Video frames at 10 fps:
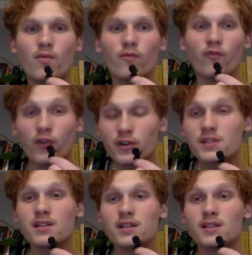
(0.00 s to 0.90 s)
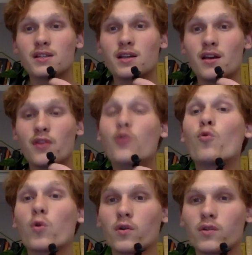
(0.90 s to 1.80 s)
versus the
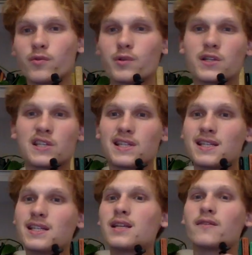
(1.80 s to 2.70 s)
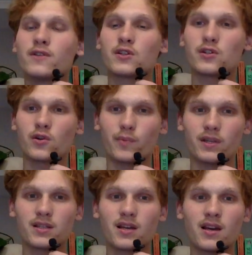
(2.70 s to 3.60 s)
world, which is the seed of the
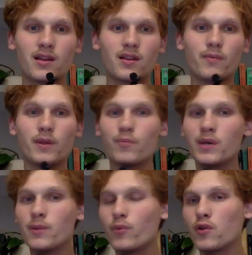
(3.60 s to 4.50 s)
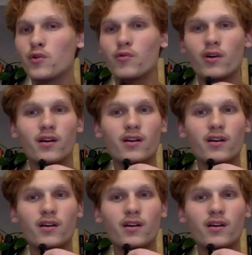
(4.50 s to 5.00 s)
serpent, the, the people who are